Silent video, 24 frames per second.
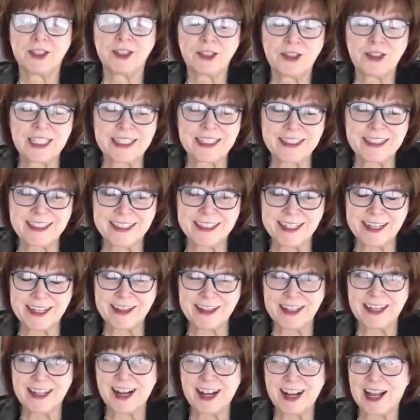To the
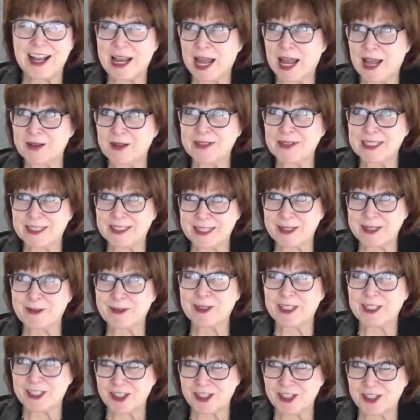extent that I have a
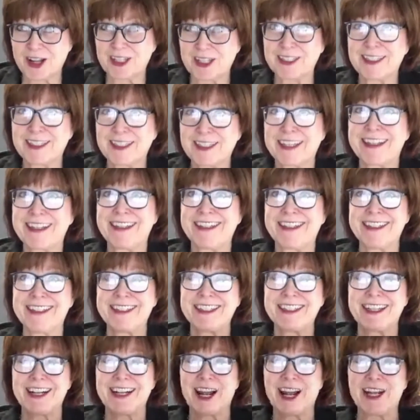secret sauce, it
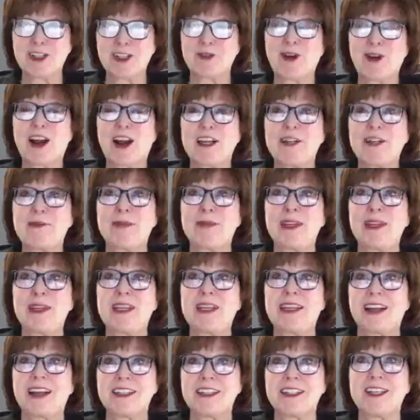is that I try to
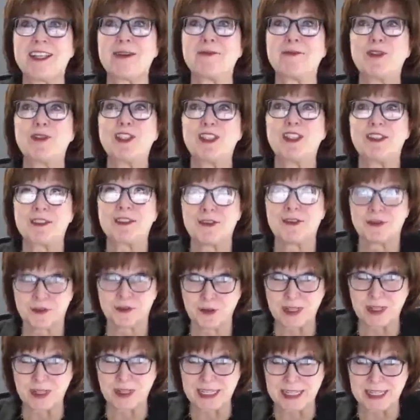be assumption
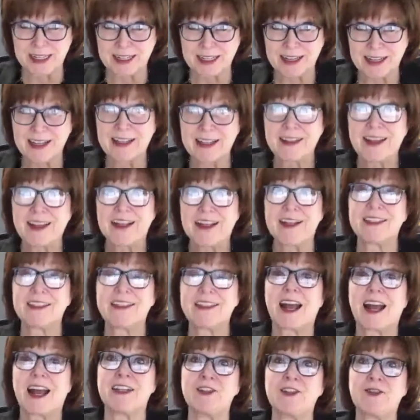free. That
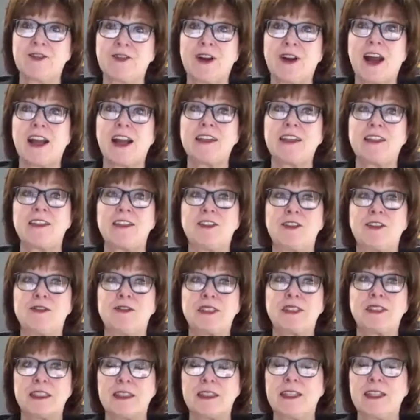is, I try to do
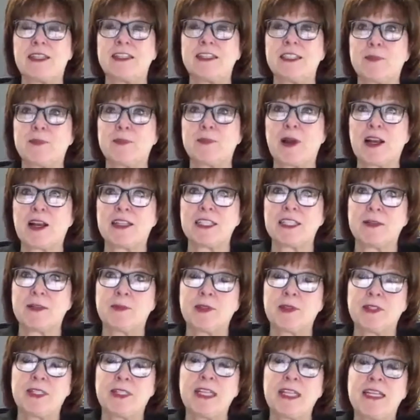as little as
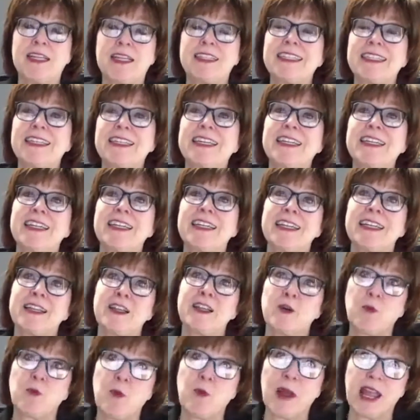possible to get in
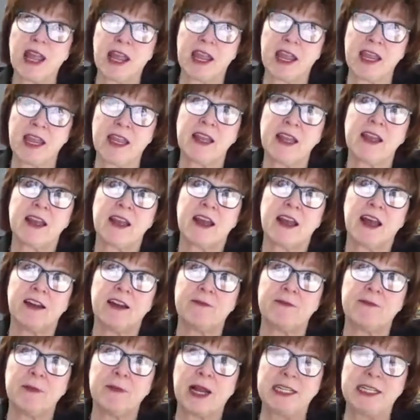the way
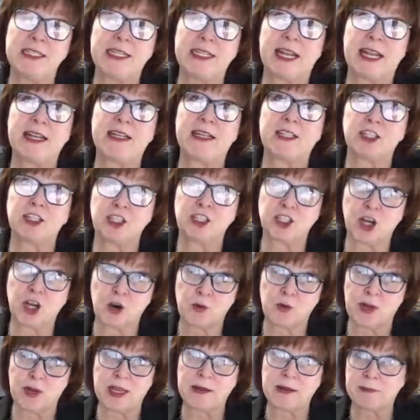of my data
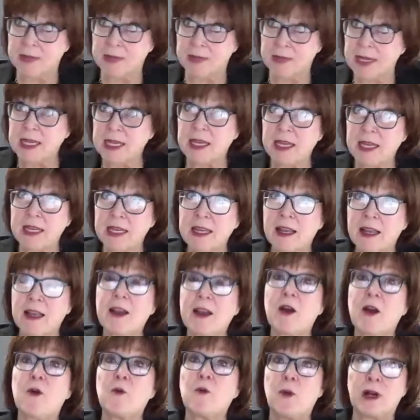showing me
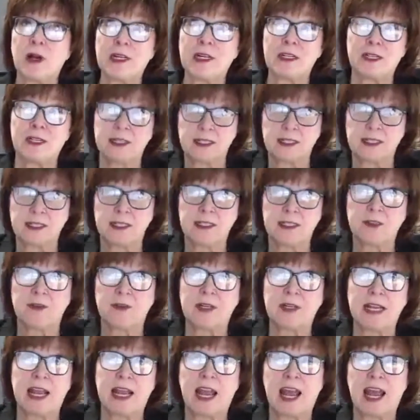what it is that's
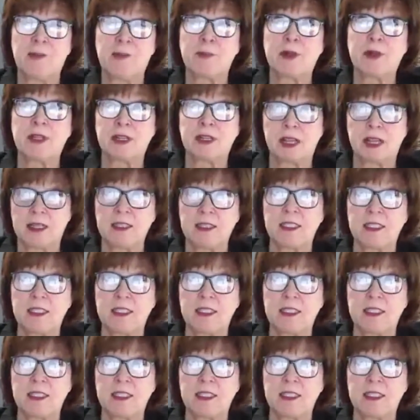going to happen at